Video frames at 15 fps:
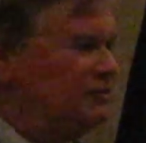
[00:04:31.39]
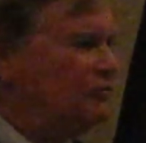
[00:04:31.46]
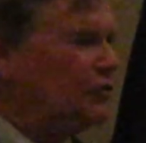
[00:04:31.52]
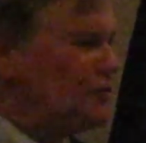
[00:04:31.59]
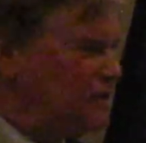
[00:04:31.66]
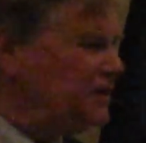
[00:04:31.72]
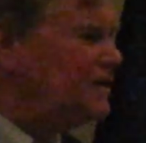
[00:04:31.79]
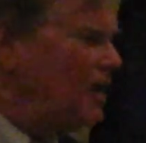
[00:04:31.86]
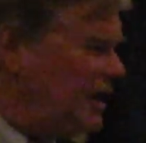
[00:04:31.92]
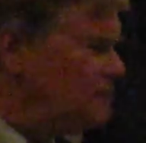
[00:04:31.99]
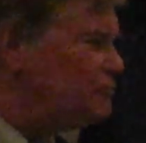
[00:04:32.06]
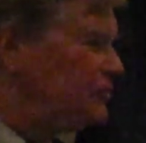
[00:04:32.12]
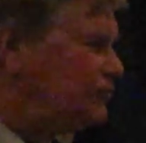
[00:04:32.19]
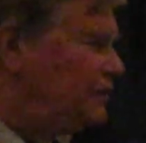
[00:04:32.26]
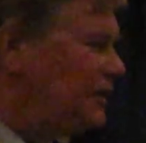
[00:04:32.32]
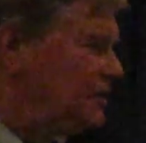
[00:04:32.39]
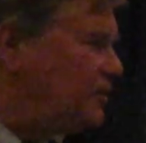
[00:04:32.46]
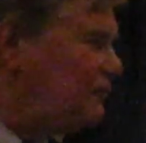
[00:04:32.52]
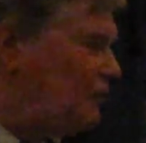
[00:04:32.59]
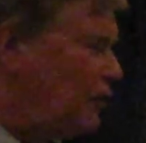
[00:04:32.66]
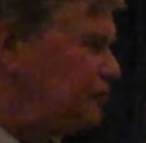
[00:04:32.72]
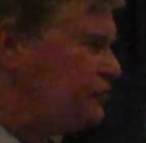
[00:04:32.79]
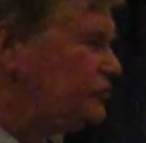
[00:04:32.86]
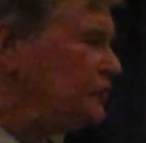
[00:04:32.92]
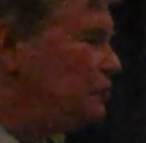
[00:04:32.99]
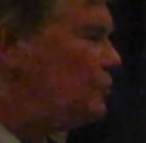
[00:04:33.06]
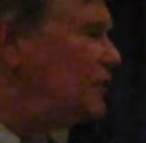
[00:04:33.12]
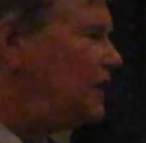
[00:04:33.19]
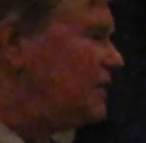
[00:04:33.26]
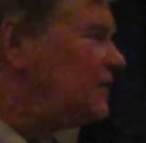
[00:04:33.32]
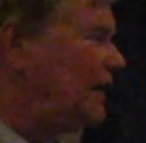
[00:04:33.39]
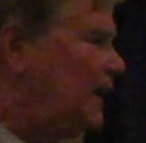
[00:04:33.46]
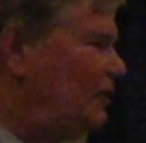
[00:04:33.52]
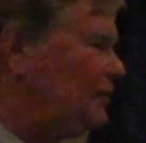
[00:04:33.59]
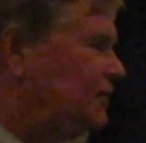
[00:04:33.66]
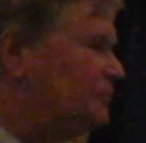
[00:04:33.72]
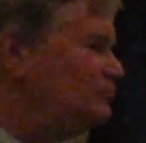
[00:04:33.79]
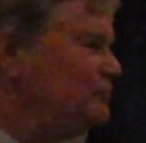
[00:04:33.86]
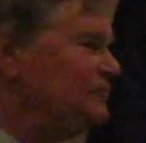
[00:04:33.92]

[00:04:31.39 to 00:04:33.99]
39% of the votes were not counted.